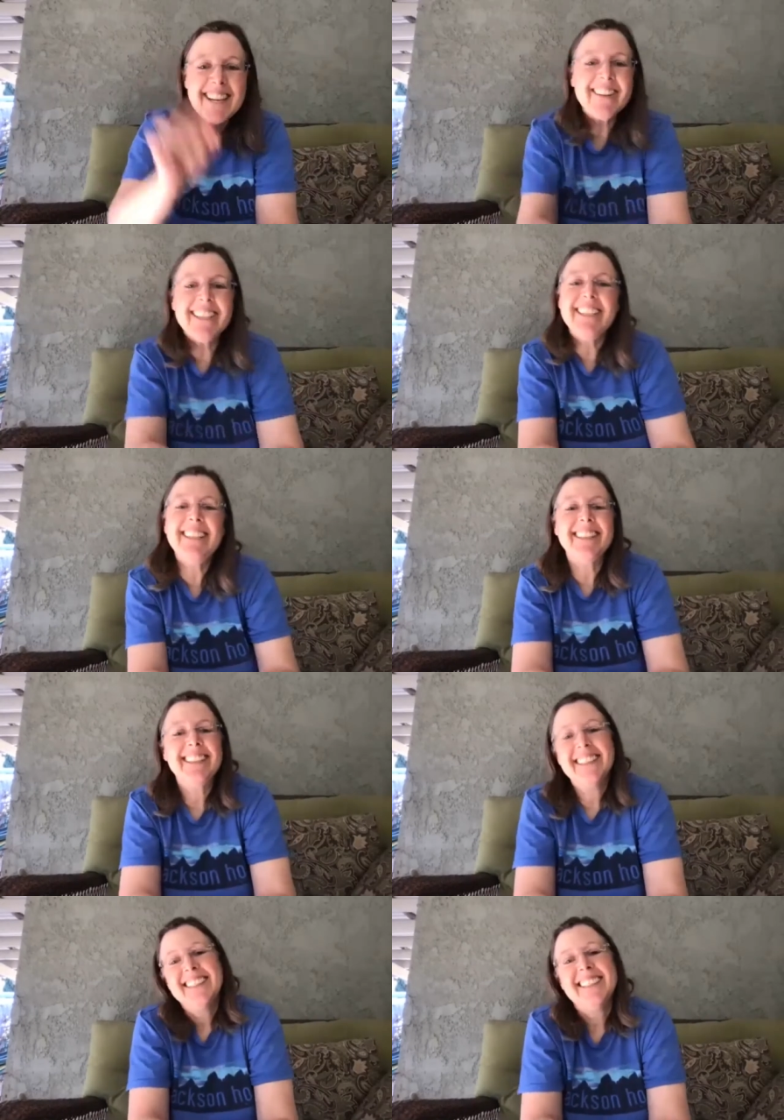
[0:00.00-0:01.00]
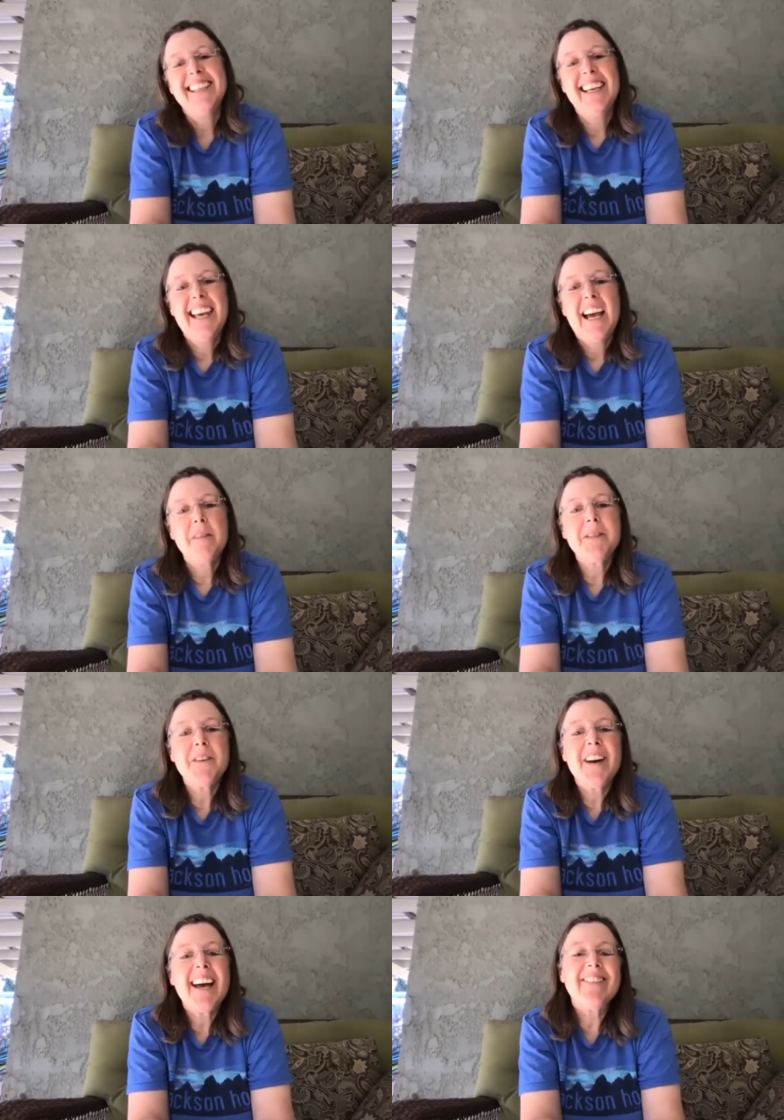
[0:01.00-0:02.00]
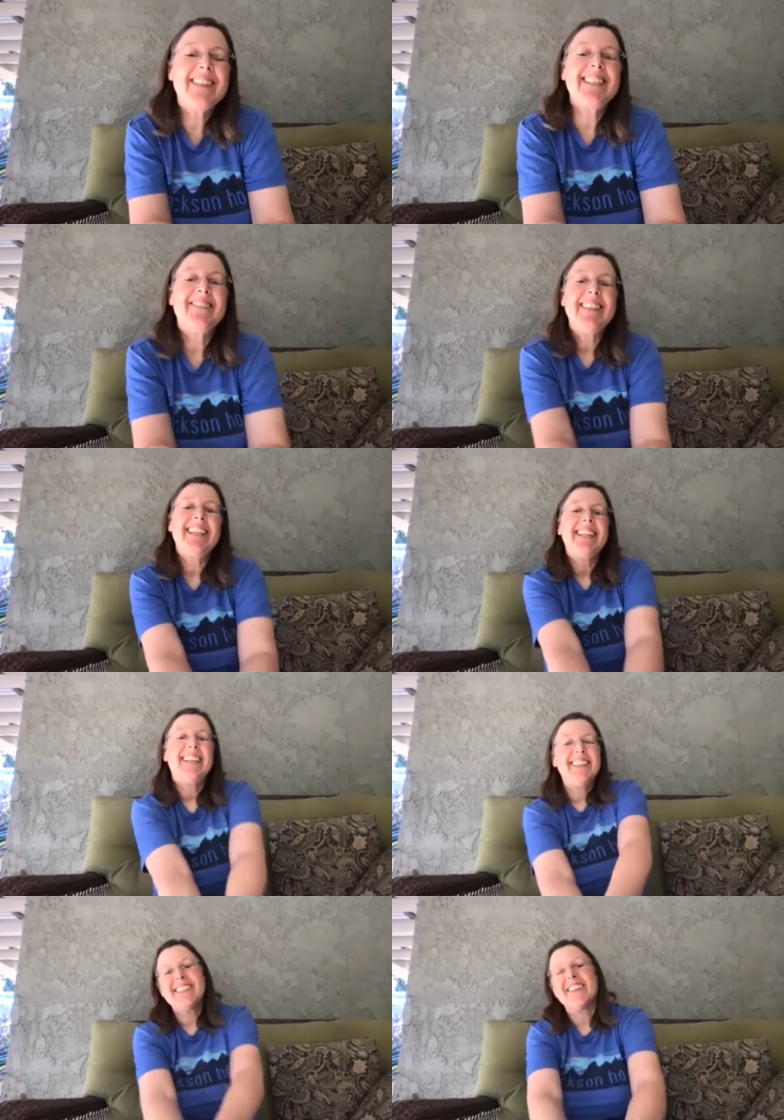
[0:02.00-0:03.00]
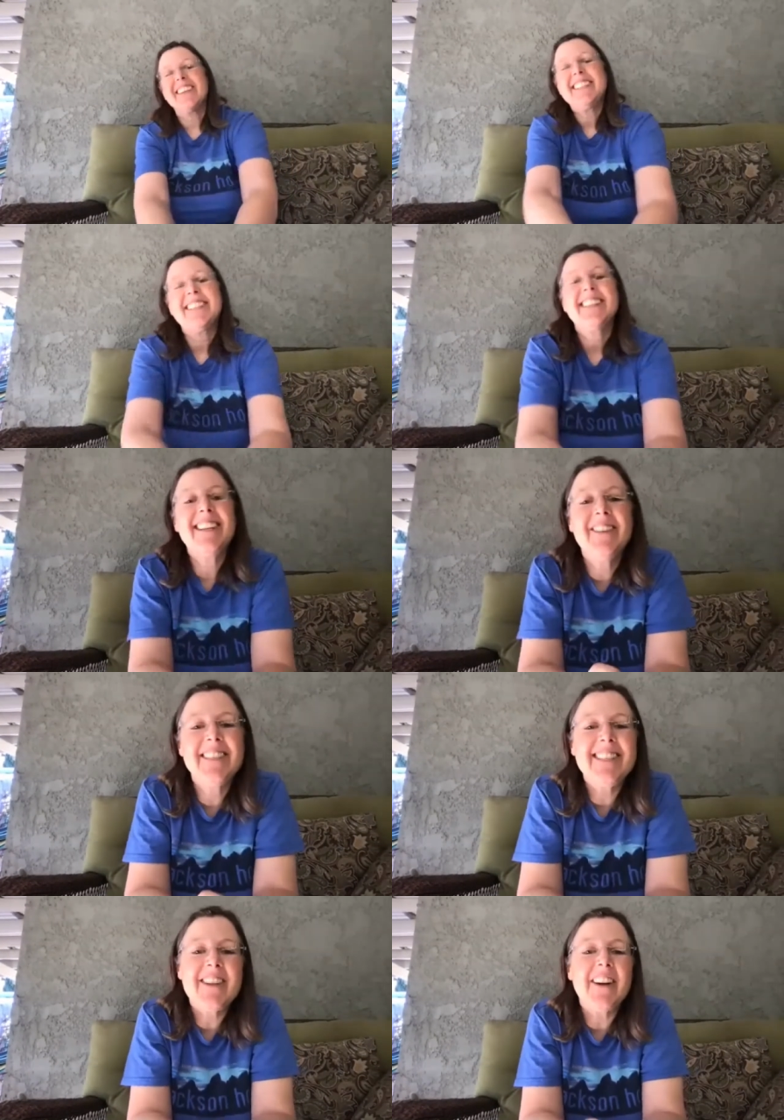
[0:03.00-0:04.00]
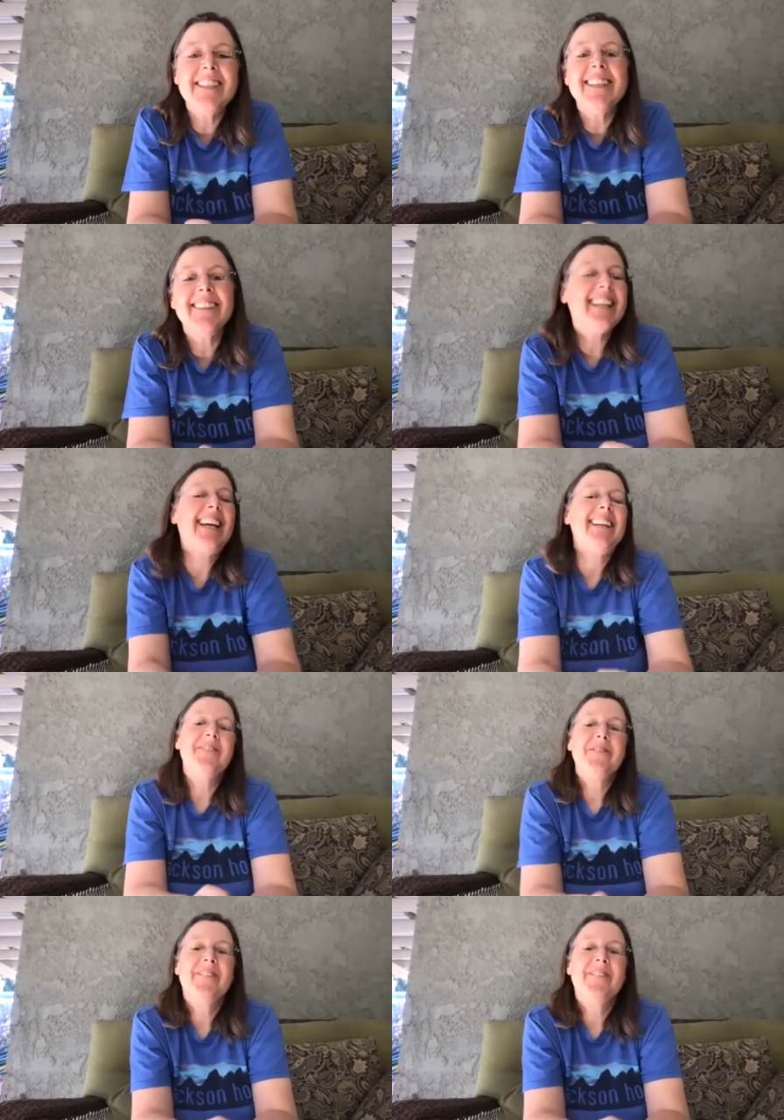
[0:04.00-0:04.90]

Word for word: Jared. So happy to be here. It's great to see you and to talk to you again.